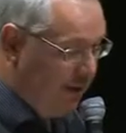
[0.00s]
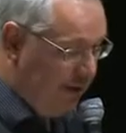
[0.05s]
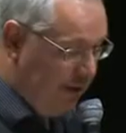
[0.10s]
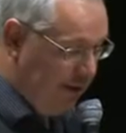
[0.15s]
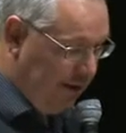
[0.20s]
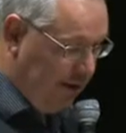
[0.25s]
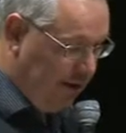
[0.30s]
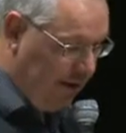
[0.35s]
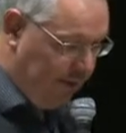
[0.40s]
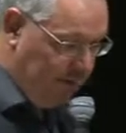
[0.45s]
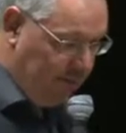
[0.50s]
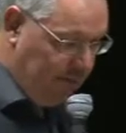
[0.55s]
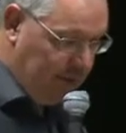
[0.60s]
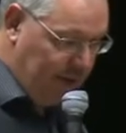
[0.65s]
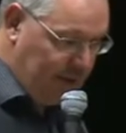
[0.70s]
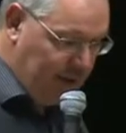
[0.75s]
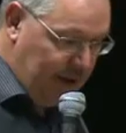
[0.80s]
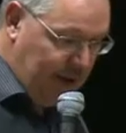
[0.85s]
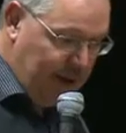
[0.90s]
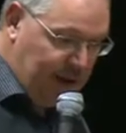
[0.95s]

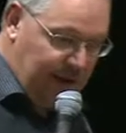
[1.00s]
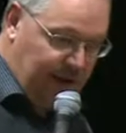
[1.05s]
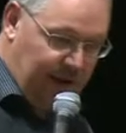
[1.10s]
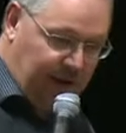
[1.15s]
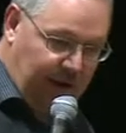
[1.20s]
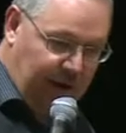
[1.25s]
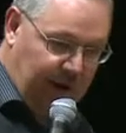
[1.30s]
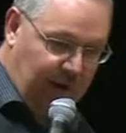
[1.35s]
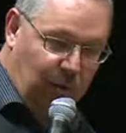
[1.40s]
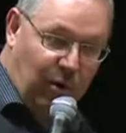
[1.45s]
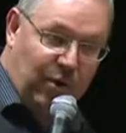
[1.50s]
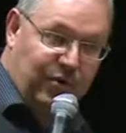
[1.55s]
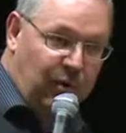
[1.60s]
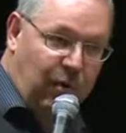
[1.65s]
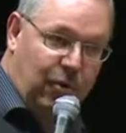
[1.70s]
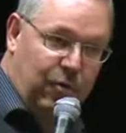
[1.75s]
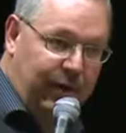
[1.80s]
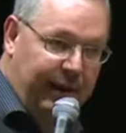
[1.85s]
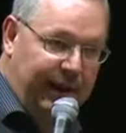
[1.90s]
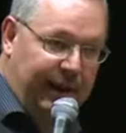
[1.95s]
was
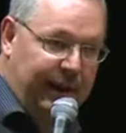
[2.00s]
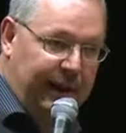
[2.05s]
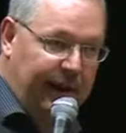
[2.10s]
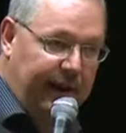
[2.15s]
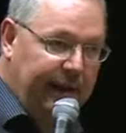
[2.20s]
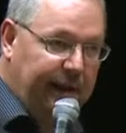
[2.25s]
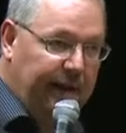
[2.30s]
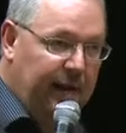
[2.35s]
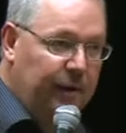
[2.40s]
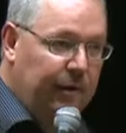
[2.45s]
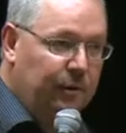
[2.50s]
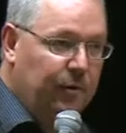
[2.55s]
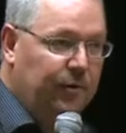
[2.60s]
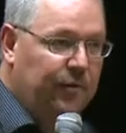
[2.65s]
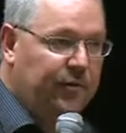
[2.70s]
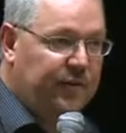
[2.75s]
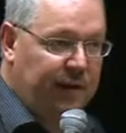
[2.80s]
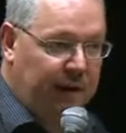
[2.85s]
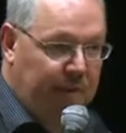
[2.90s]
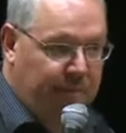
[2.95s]
already in clinical
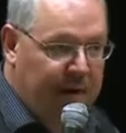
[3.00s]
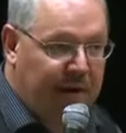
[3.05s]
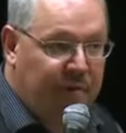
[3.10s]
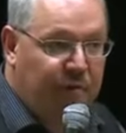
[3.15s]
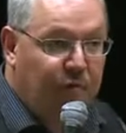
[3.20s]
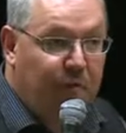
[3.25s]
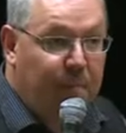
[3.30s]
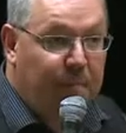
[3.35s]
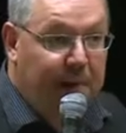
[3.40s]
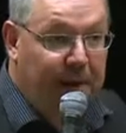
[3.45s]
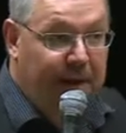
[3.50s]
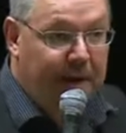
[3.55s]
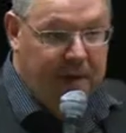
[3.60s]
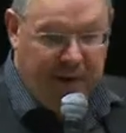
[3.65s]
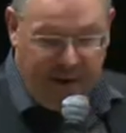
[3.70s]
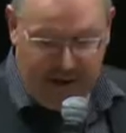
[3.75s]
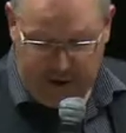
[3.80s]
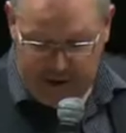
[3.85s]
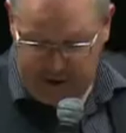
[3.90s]
use, and metformin,